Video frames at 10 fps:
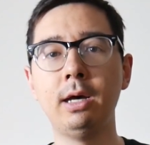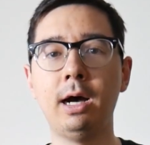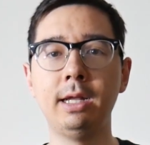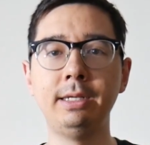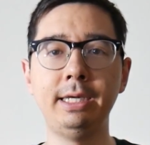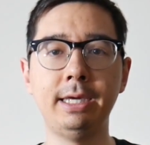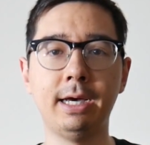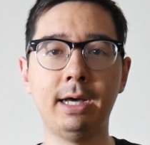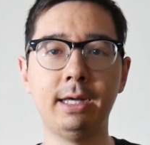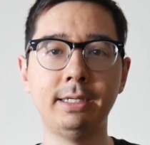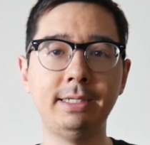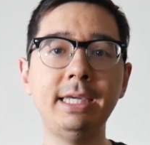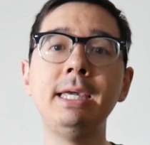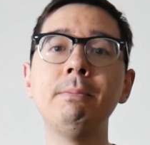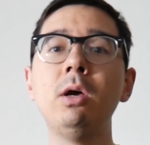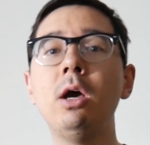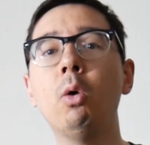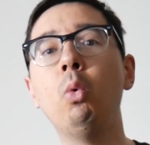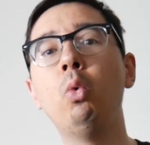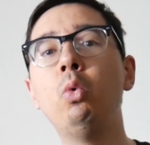on the team
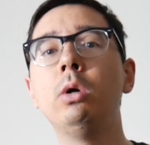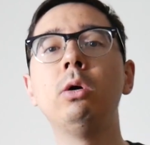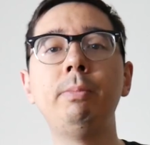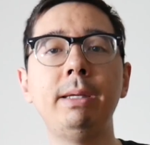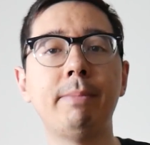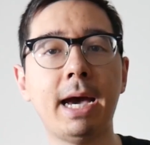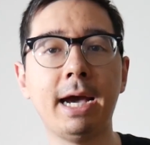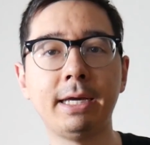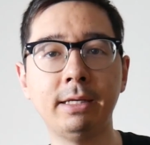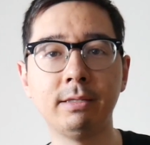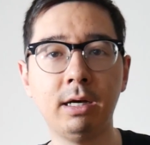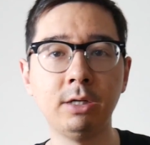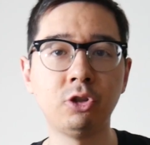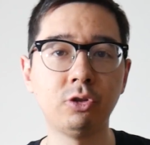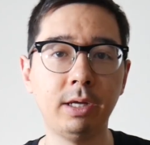will be back in touch